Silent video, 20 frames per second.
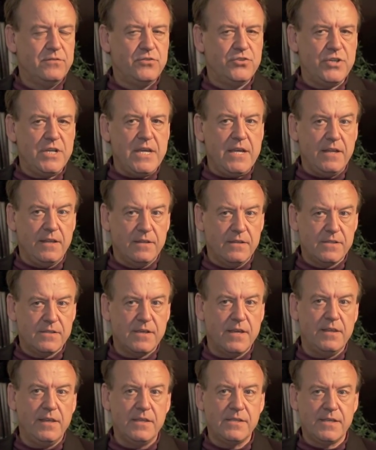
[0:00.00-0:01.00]
genes
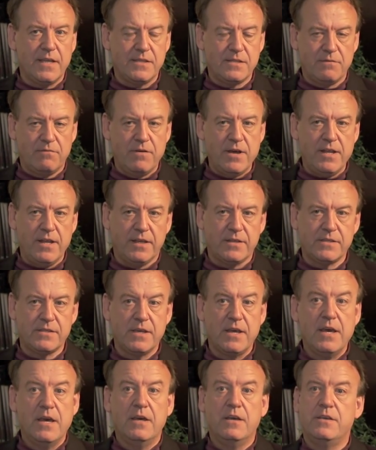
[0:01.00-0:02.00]
in these schizophrenics.
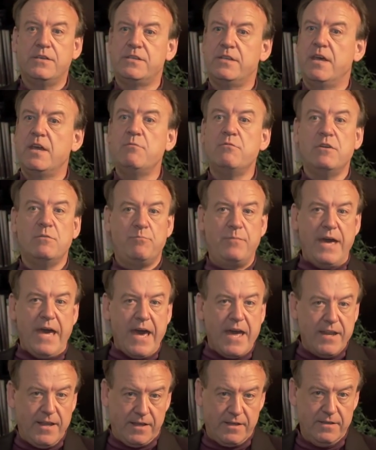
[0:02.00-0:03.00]
So they were in
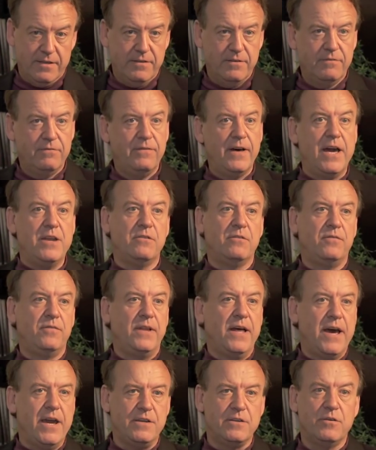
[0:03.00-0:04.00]
panic, fight or
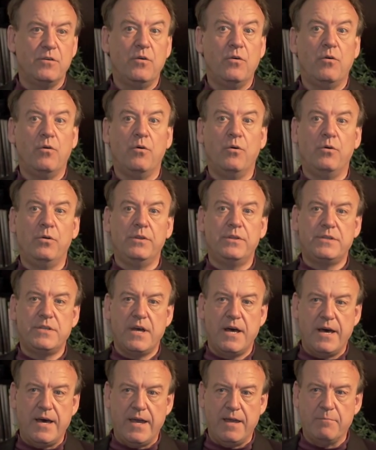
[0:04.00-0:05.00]
flight, all the
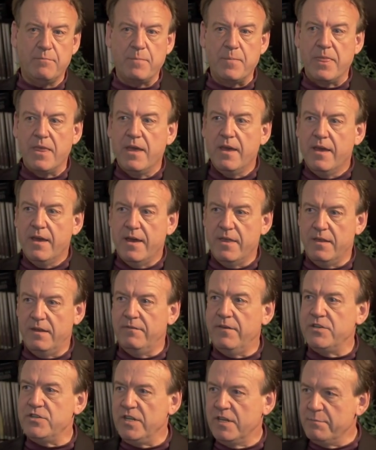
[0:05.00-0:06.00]
time, and then
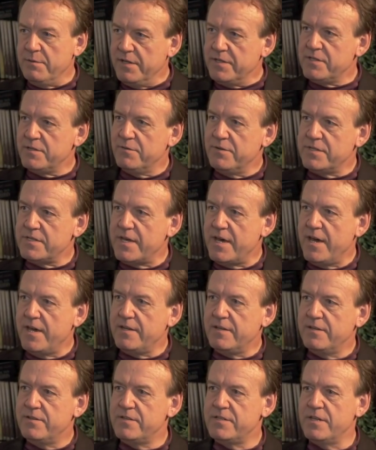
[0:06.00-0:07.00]
eventually committed suicide.
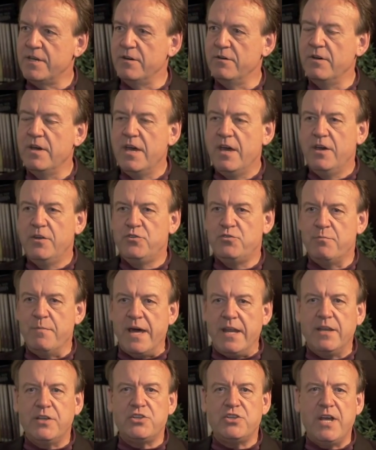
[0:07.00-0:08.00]
So
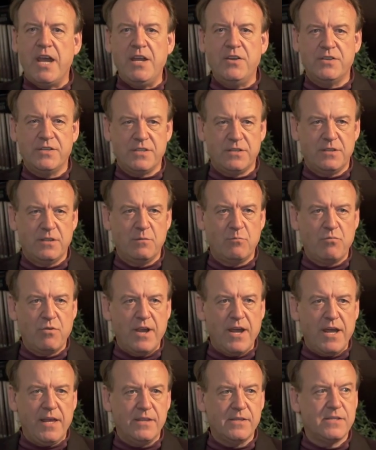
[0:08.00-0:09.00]
dramatic changes to the
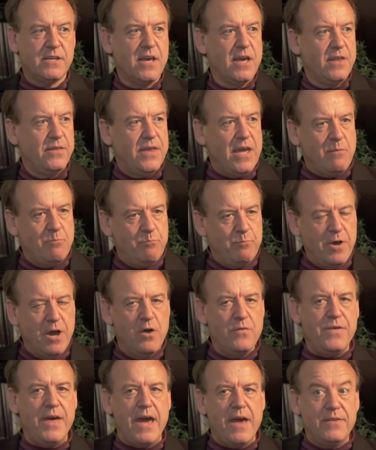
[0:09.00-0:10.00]
brains. They
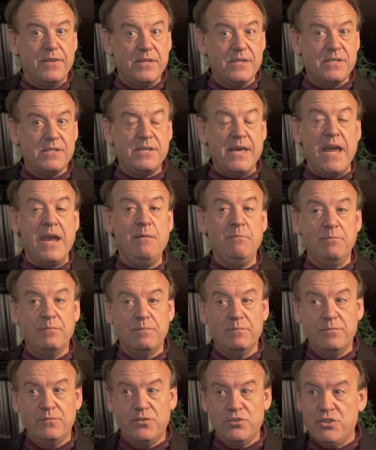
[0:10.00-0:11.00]
both had the same
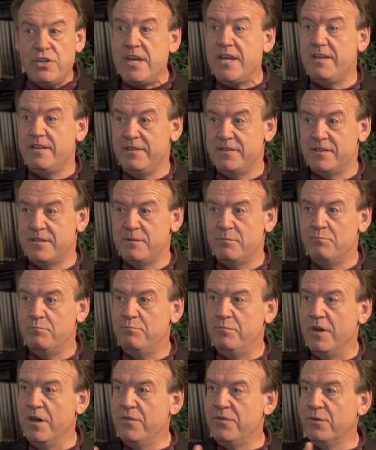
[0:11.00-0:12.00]
genes,
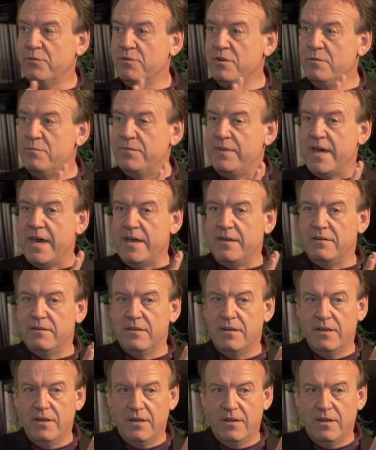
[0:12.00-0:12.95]
both the group that